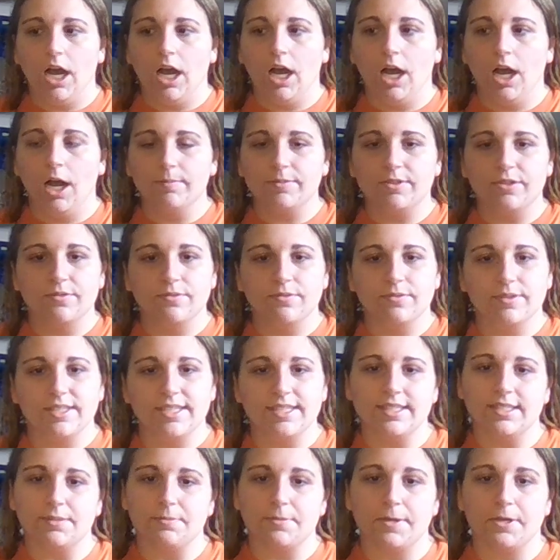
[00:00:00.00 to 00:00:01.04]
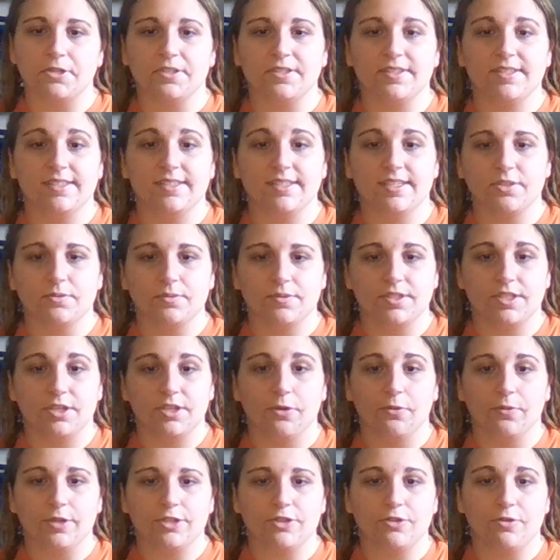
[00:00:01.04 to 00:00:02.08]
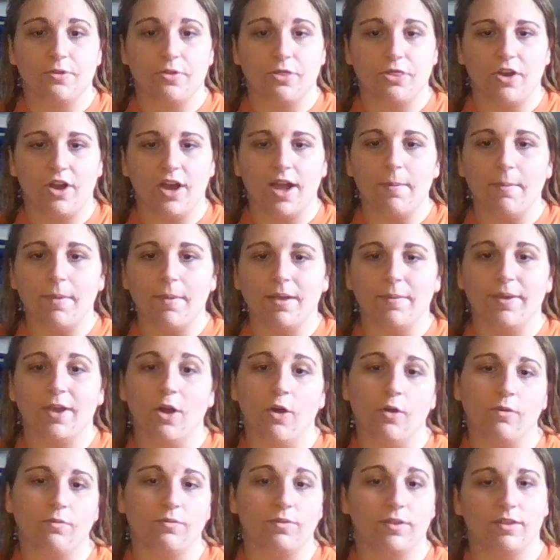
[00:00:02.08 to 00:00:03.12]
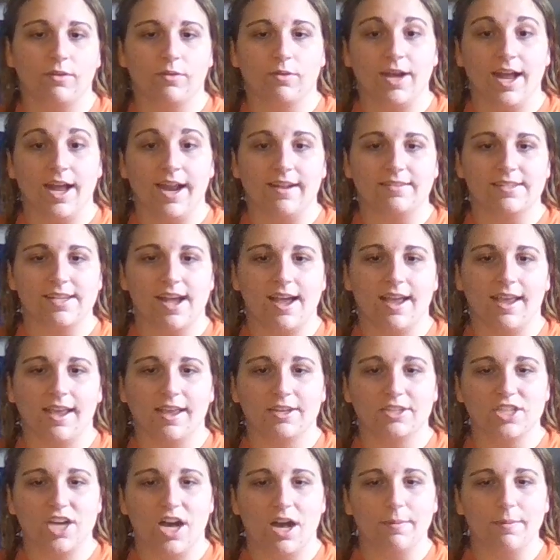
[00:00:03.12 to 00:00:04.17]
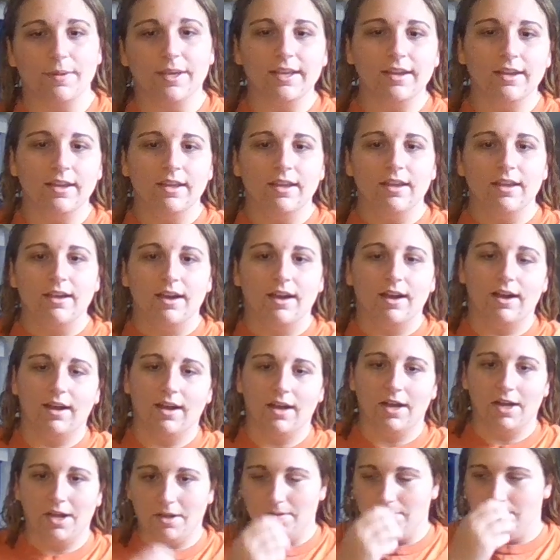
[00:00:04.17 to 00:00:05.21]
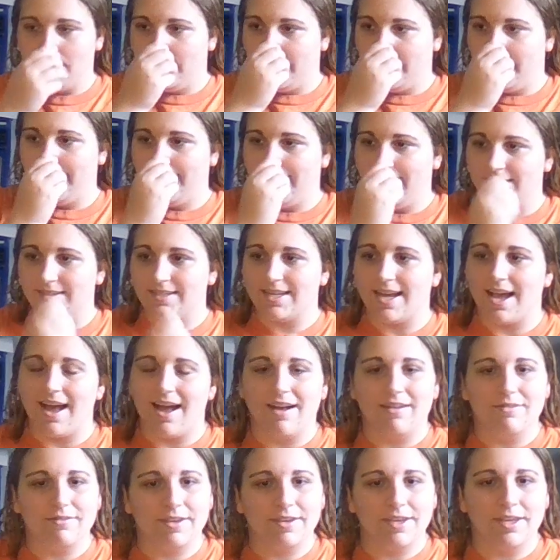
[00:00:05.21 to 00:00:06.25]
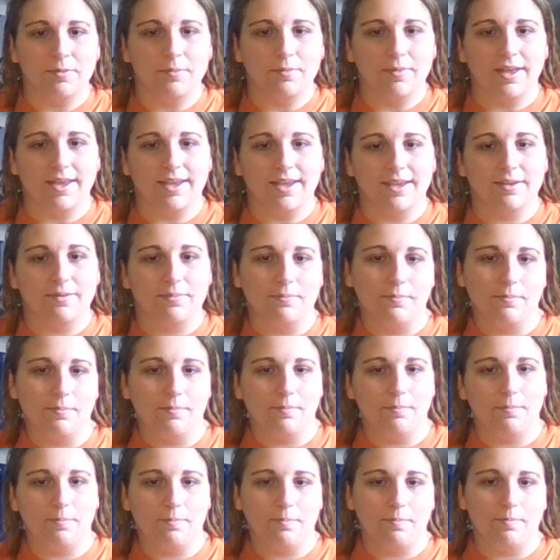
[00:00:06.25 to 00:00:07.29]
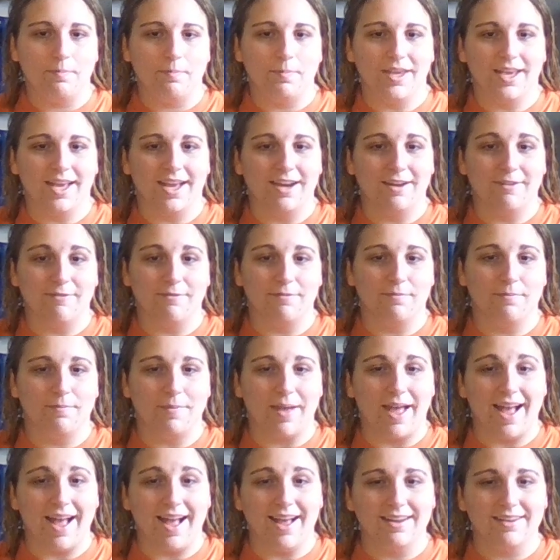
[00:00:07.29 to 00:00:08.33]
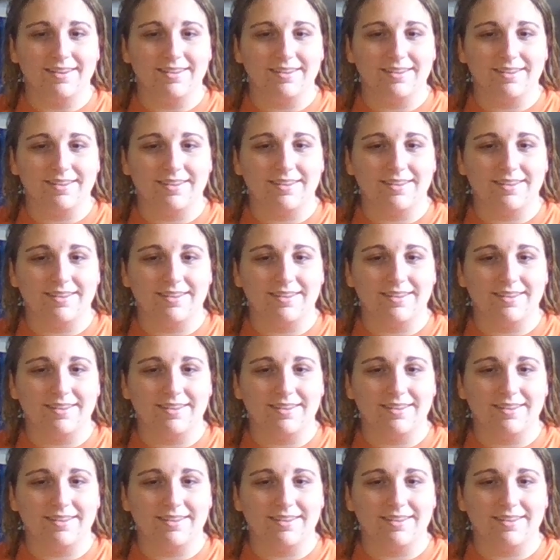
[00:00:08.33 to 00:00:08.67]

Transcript: So especially since this was the original thought, maybe hopefully they'll kind of tie in Tommy, and have him like be kind of bad,